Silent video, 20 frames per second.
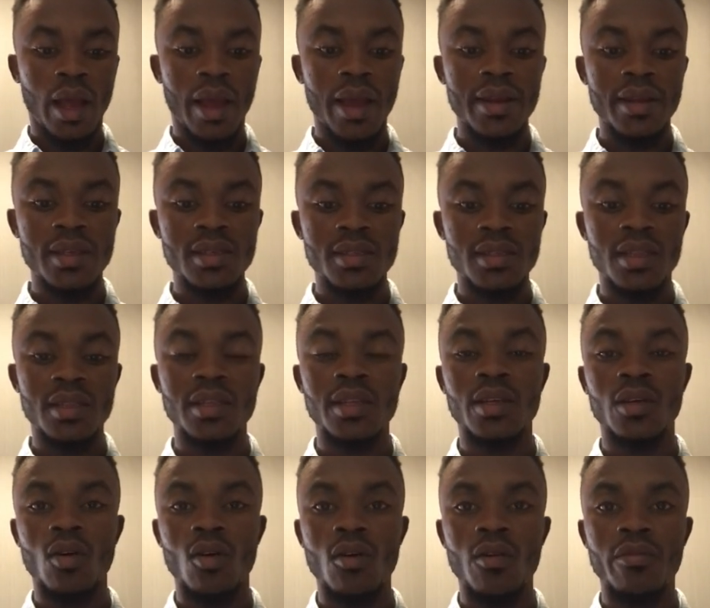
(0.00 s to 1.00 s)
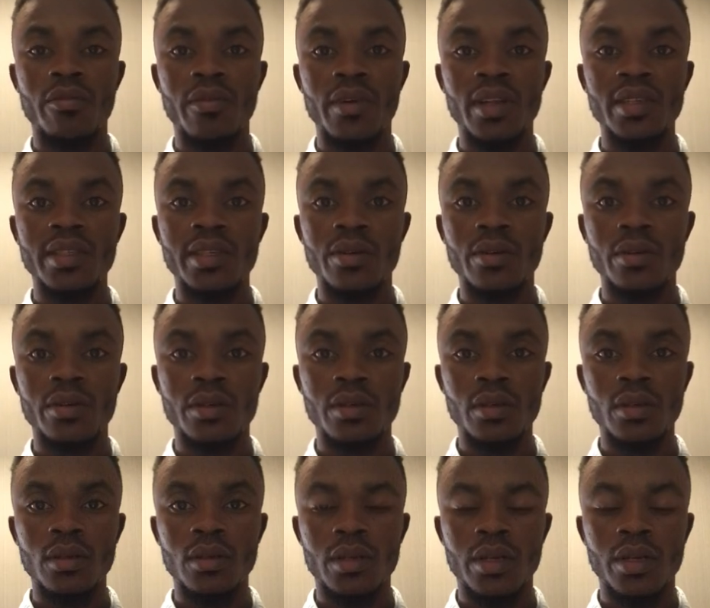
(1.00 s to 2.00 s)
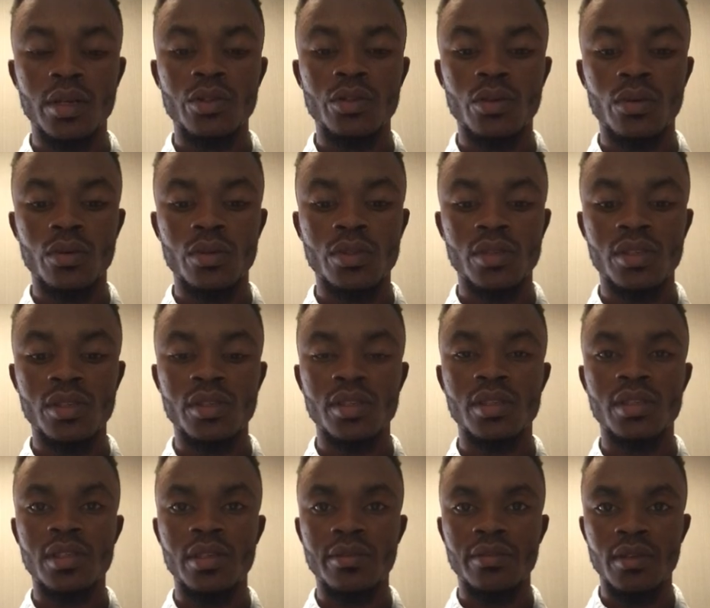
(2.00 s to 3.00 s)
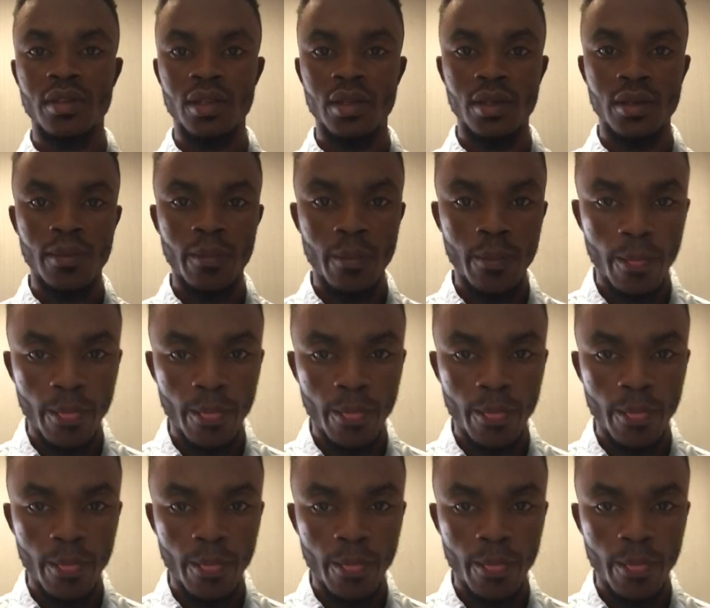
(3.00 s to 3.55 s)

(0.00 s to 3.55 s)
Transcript: understanding of intercultural sensitivity.